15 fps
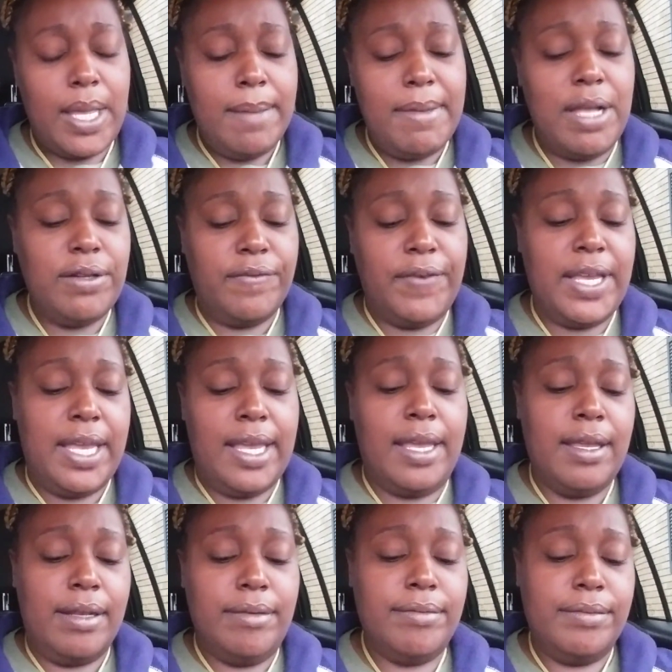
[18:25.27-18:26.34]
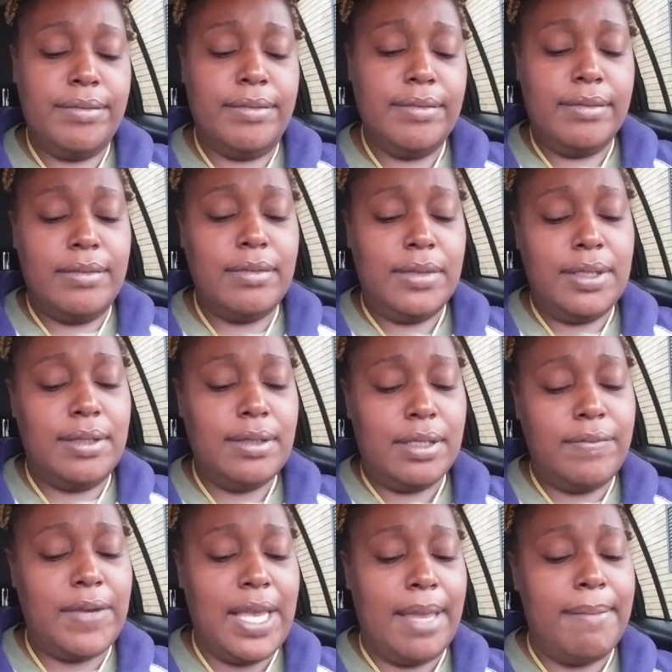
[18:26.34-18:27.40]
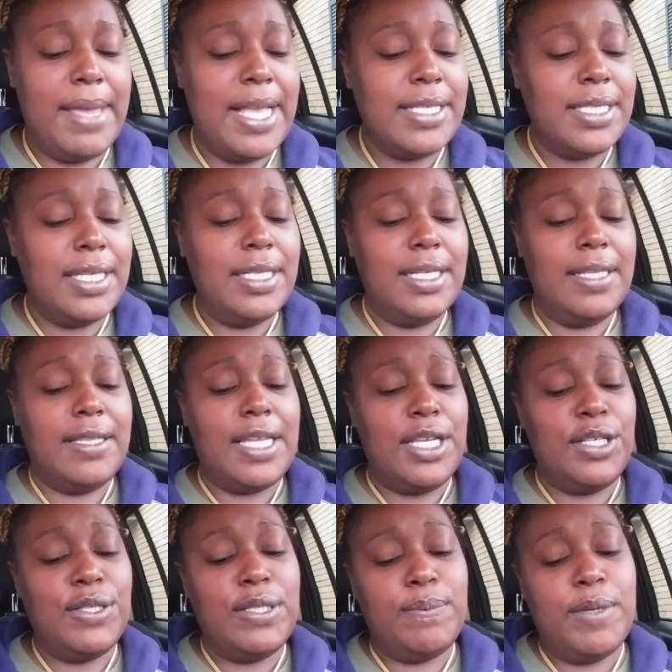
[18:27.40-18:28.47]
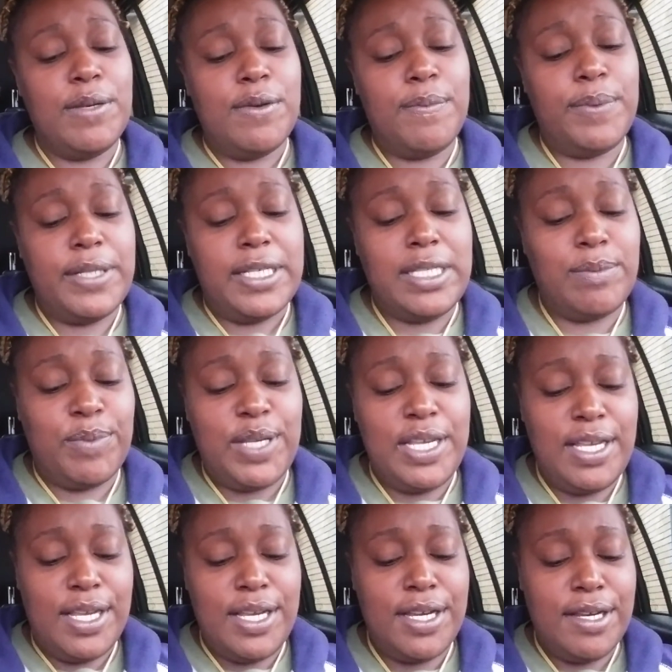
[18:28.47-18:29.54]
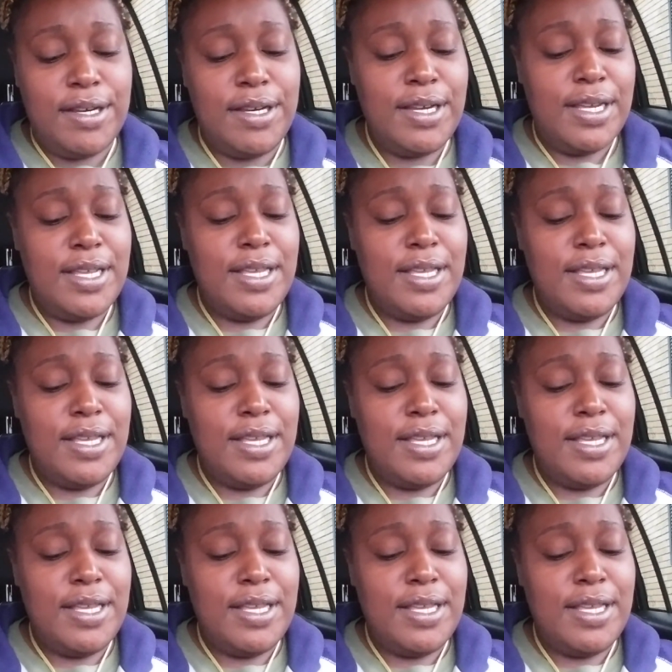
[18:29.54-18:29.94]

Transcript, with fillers: Come on, Divine. Divine Masculine, thank you, Spirit. Please be here.